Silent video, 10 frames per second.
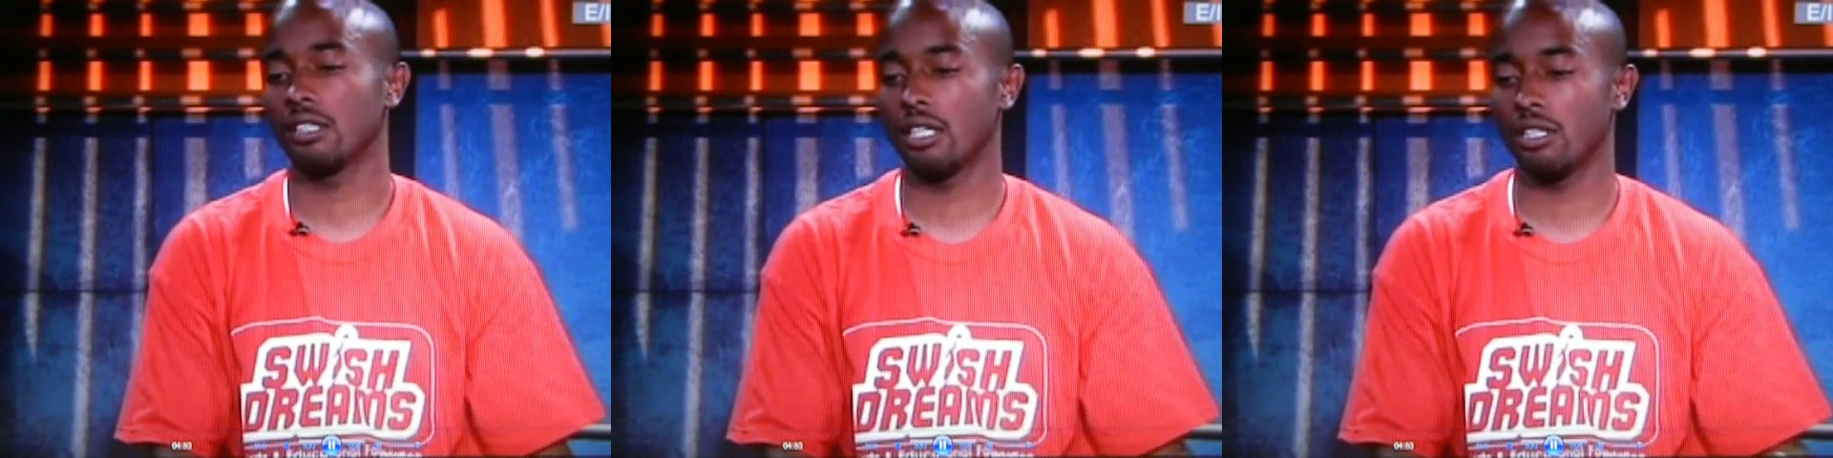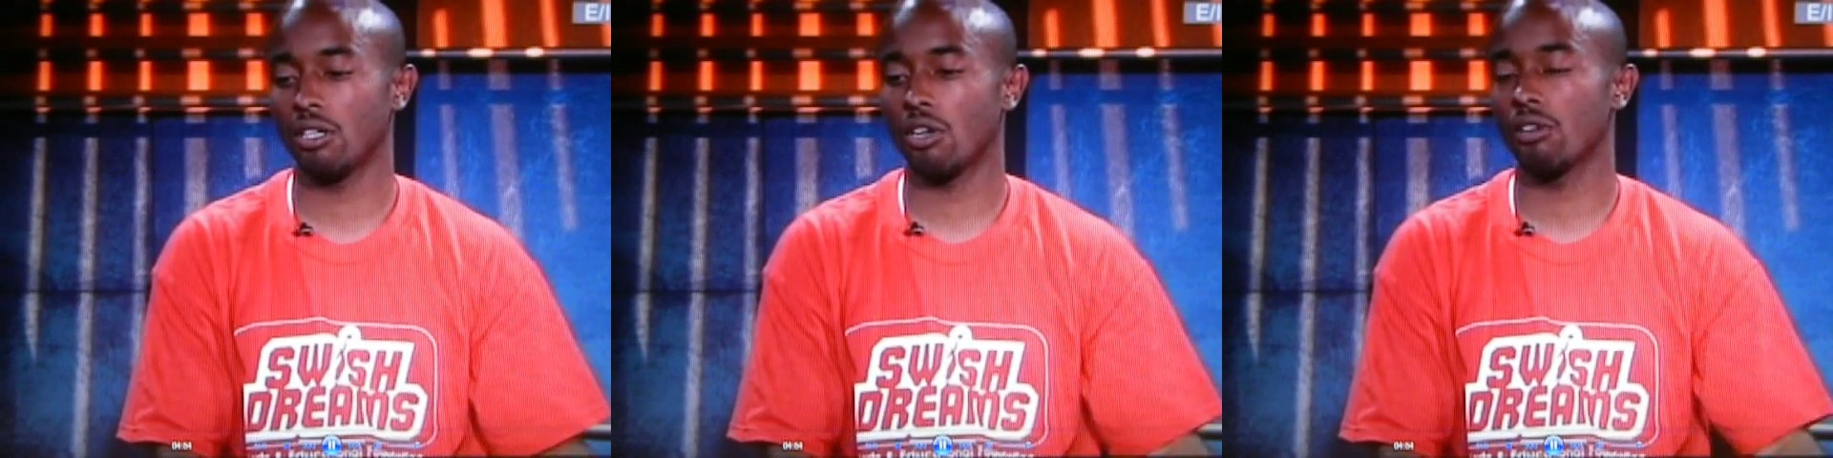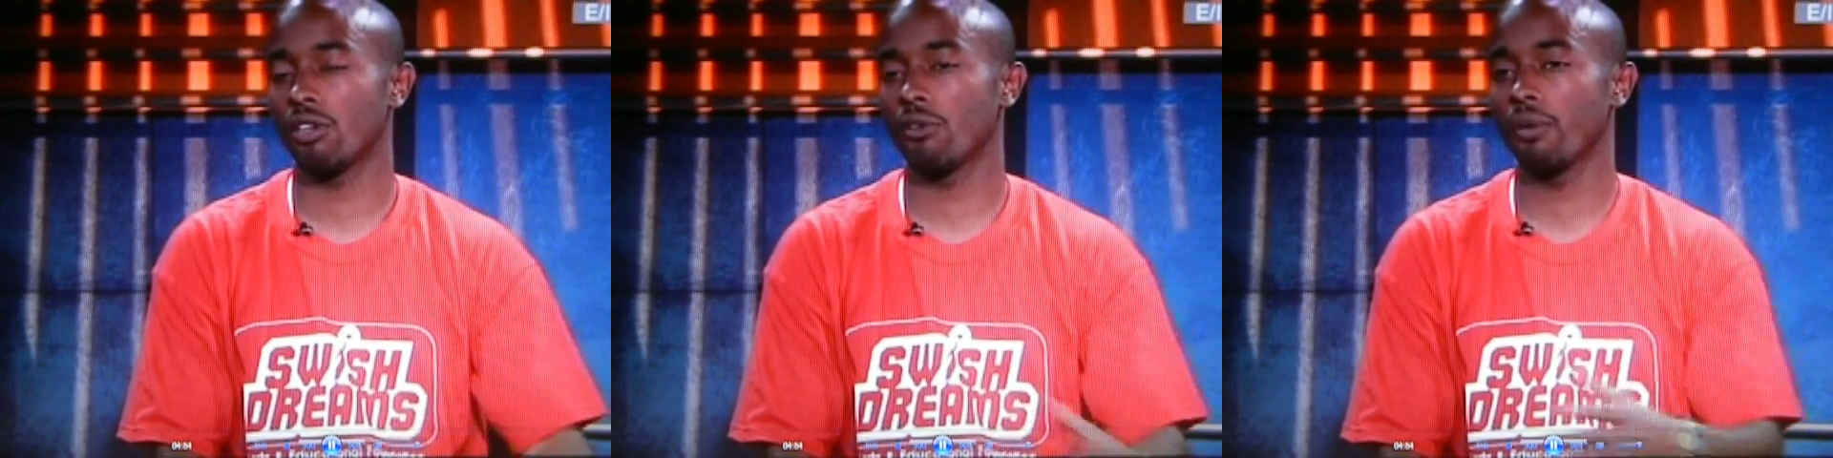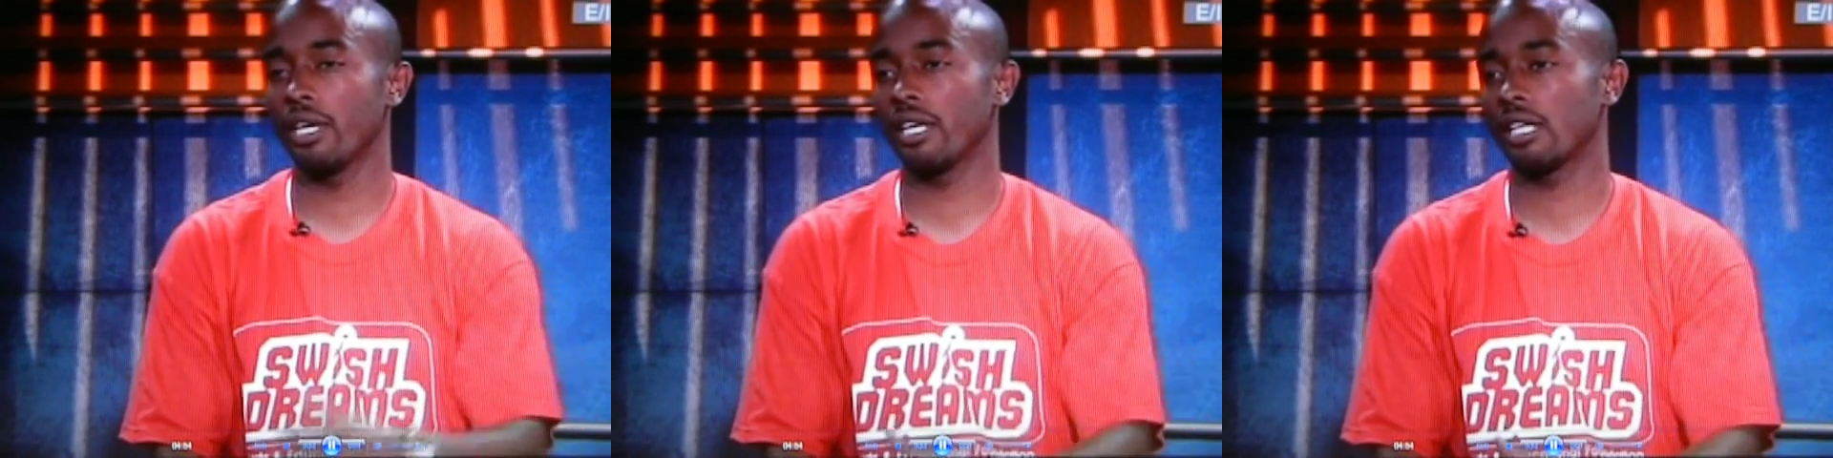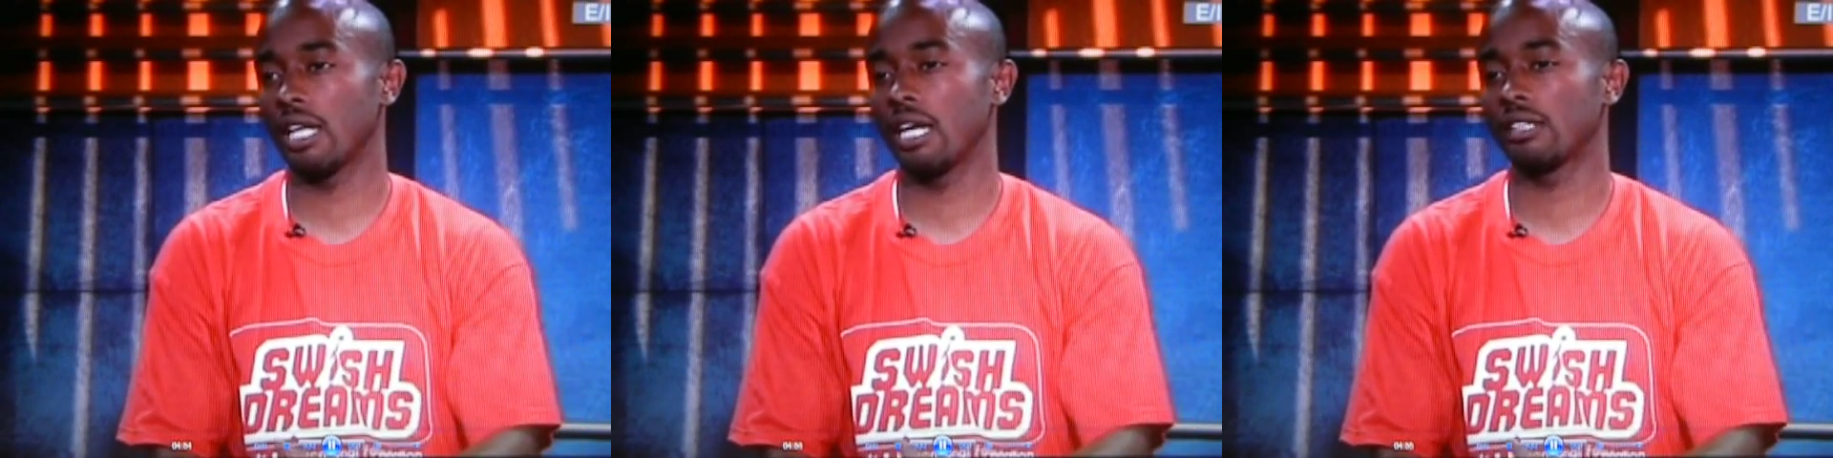then they'll go to their
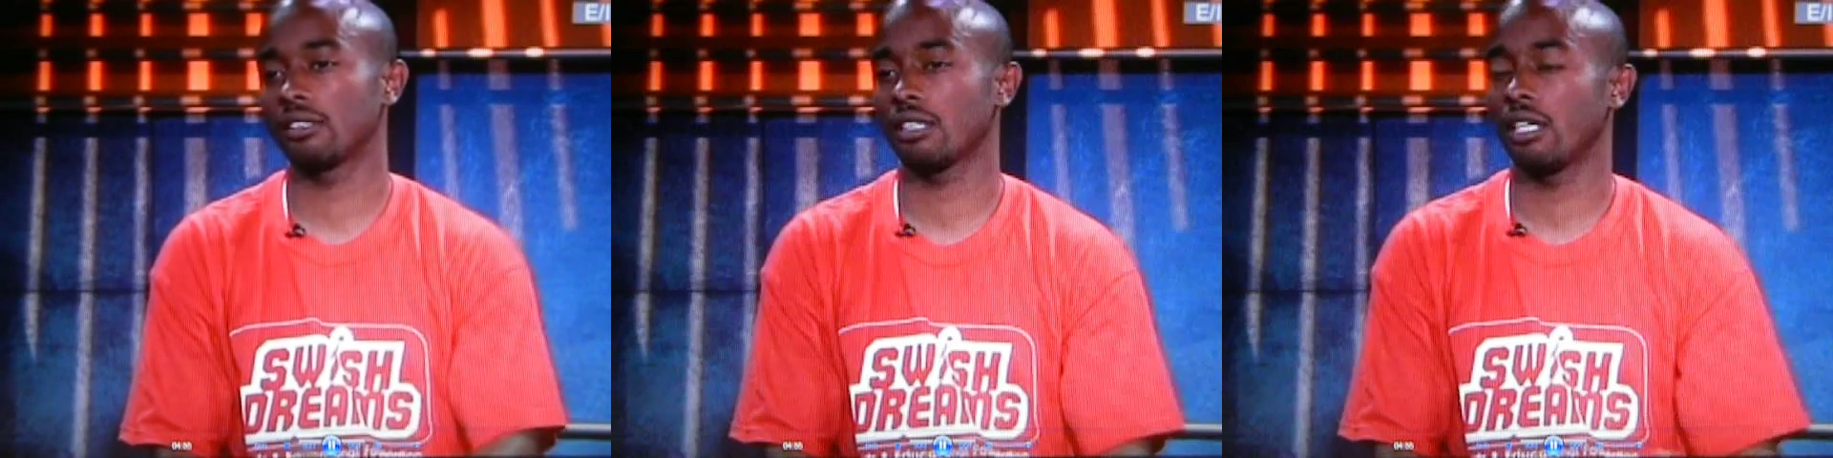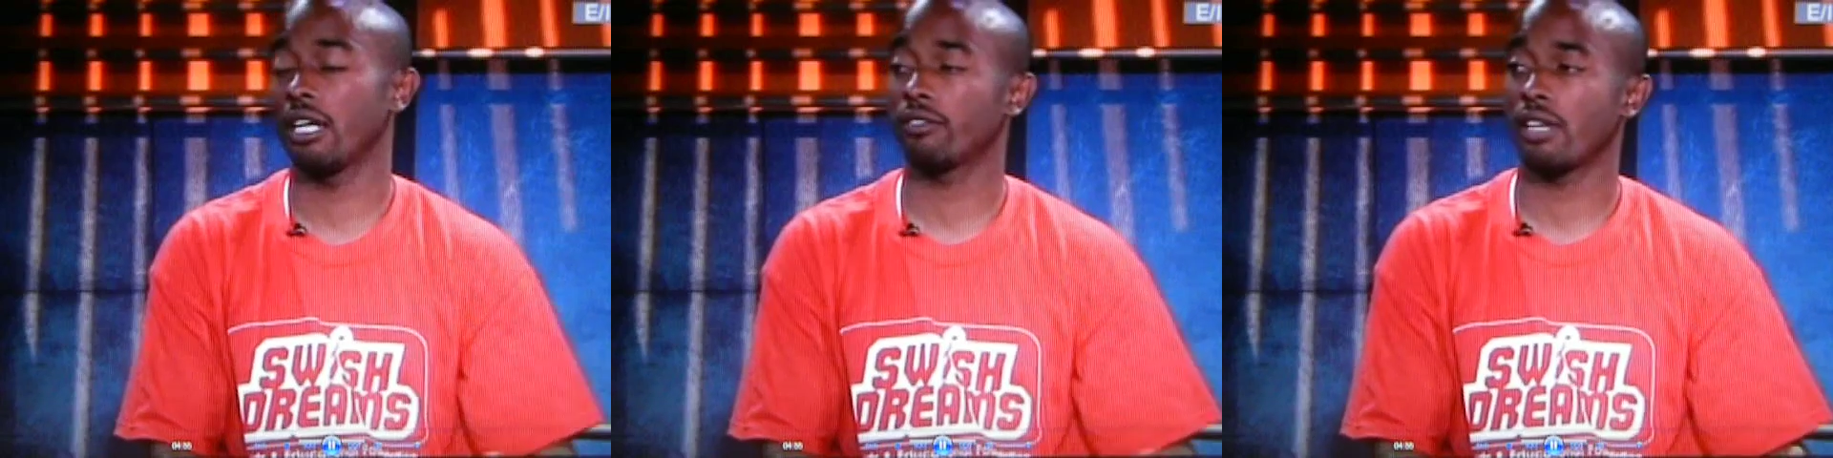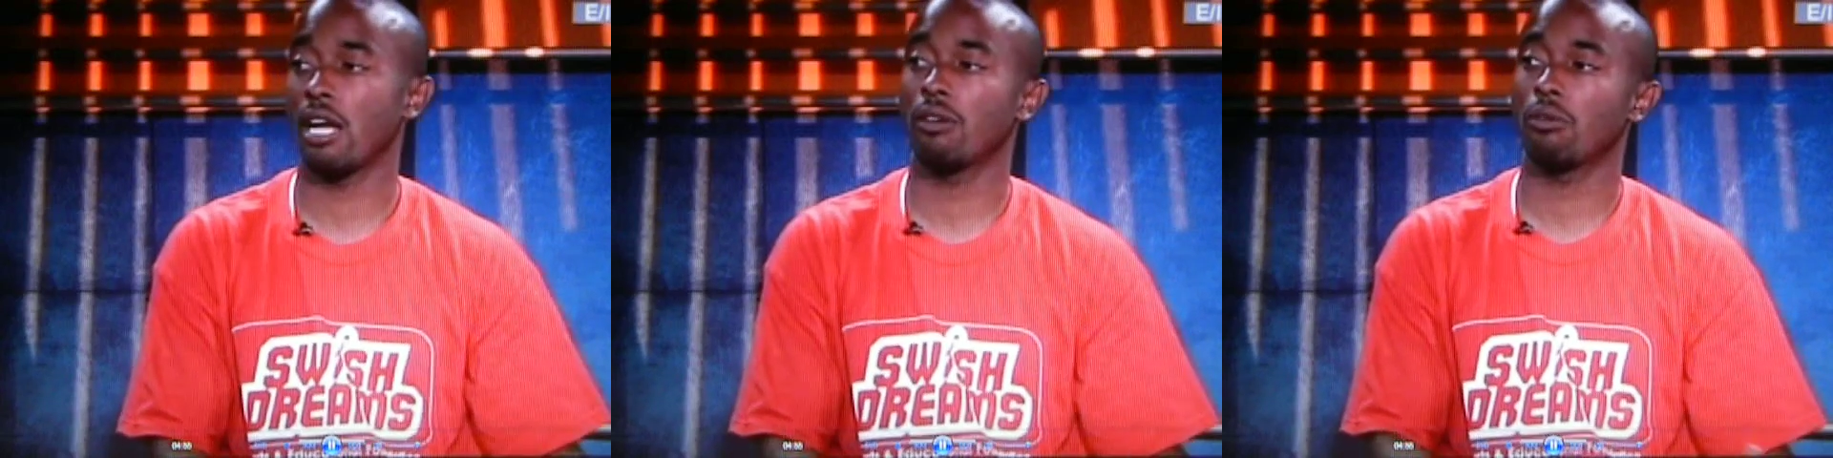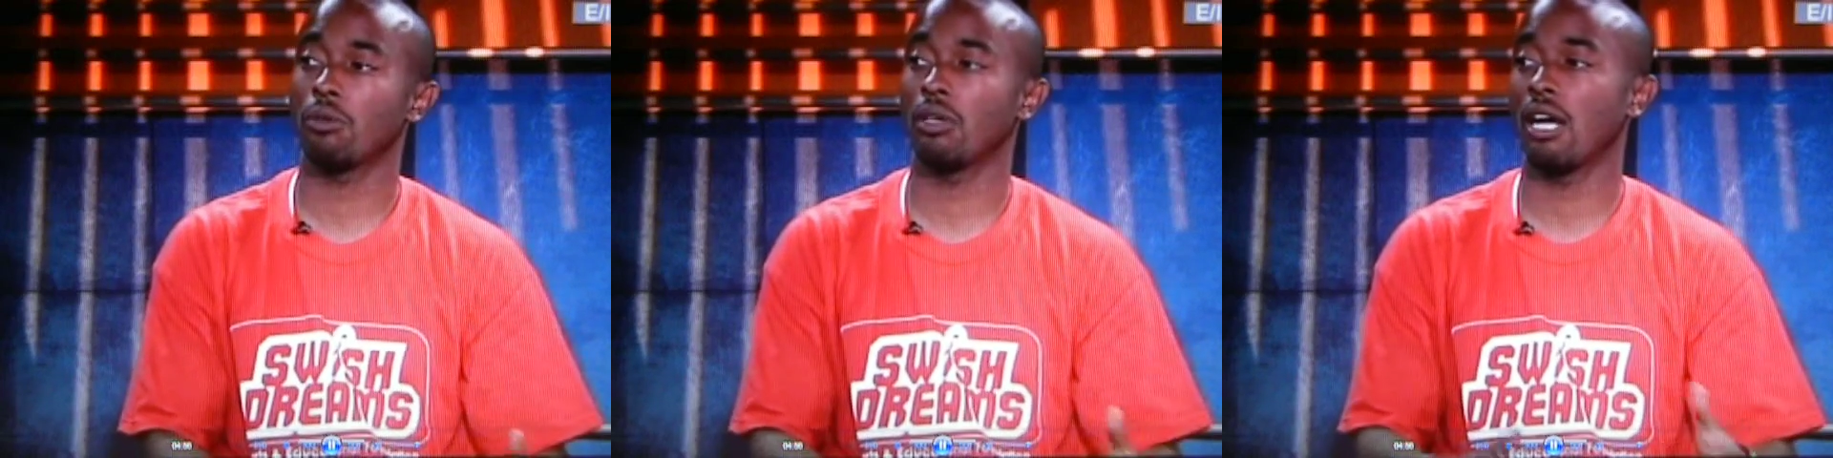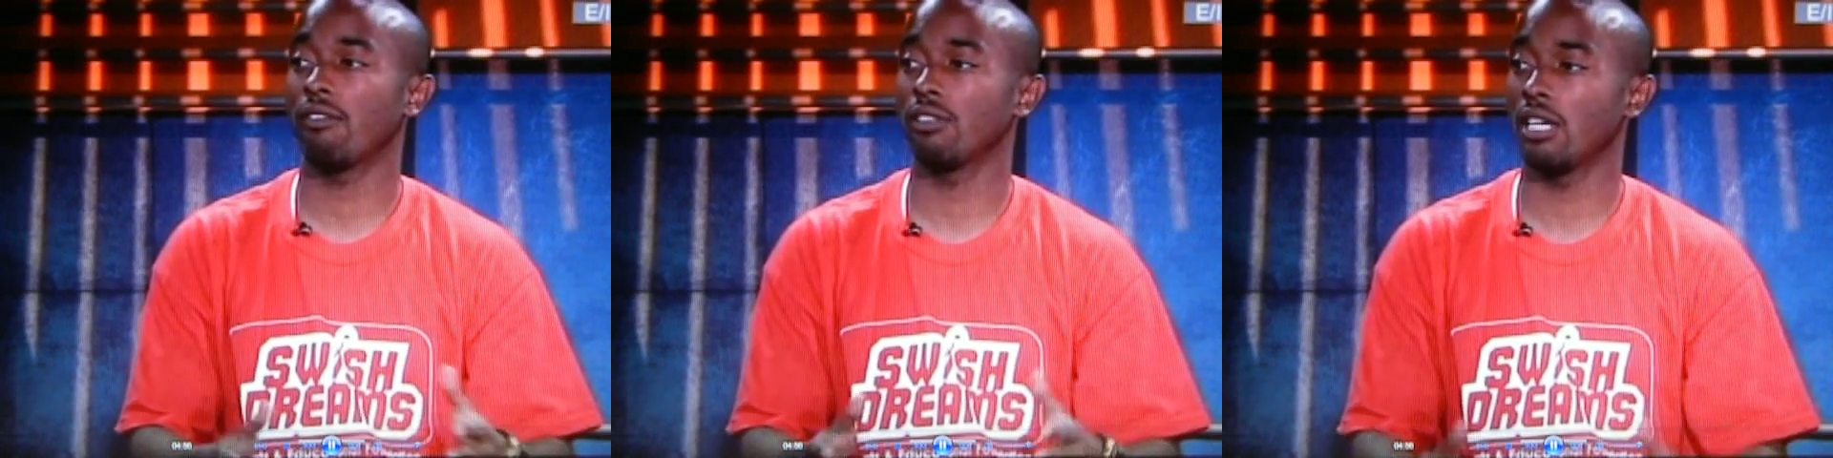reading class. And after that, we'll
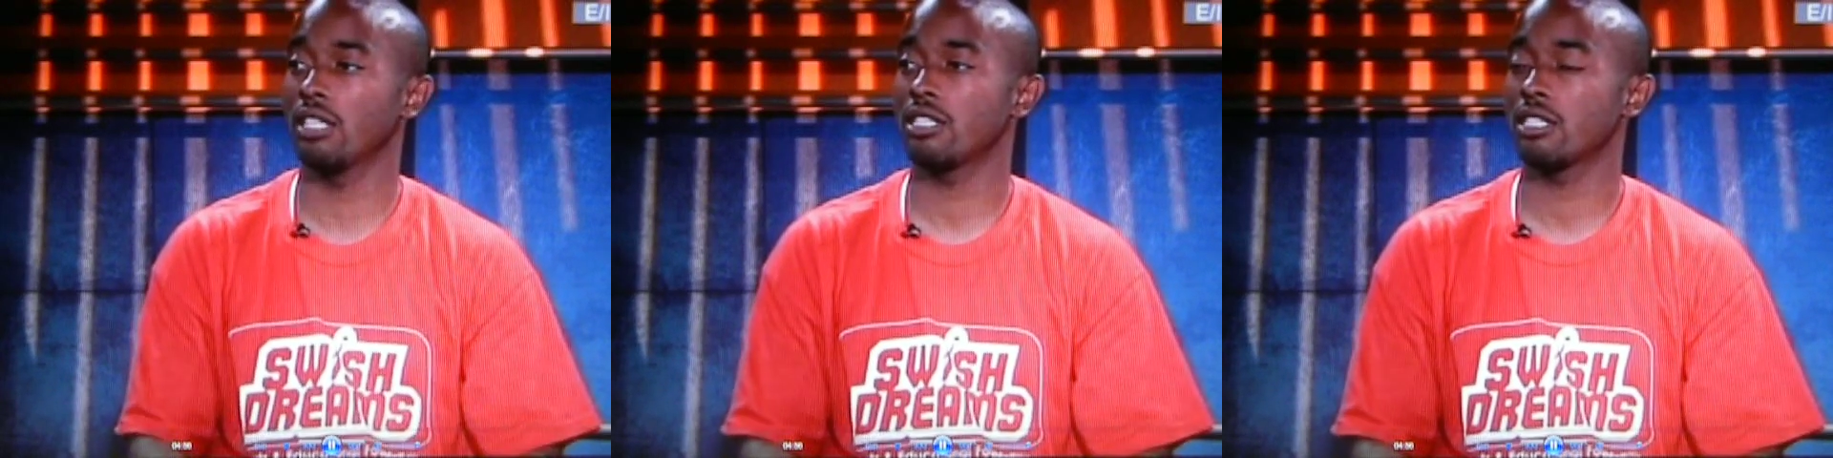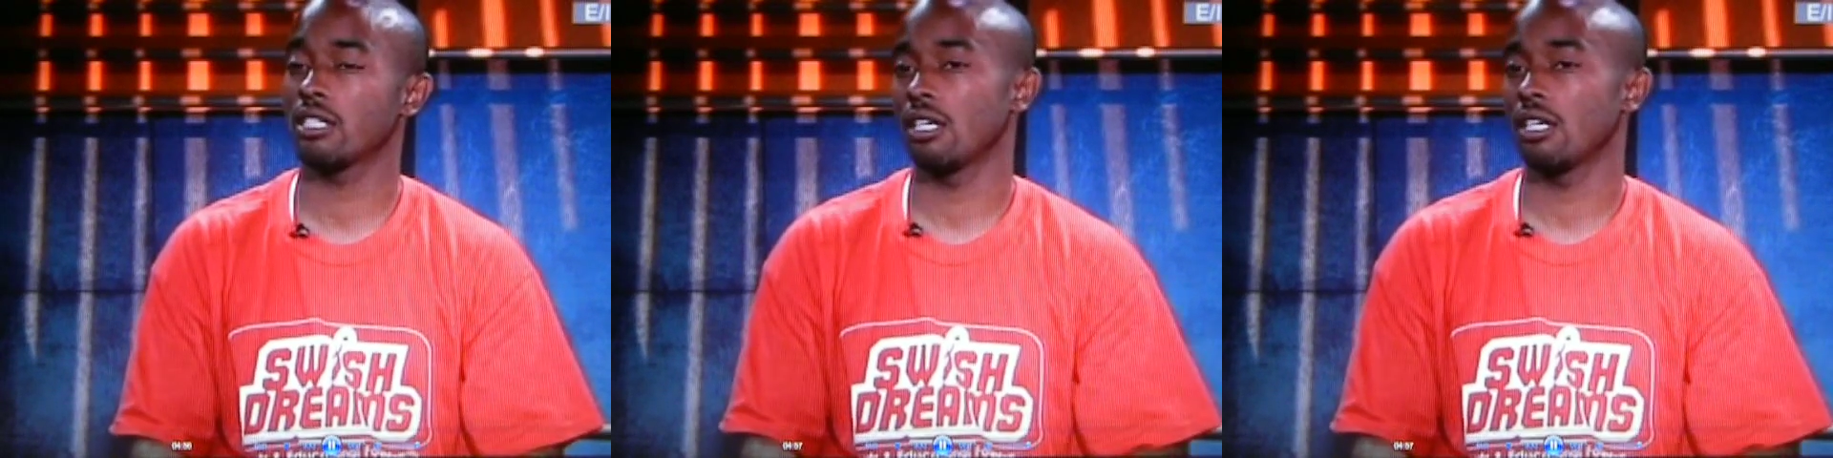have lunch.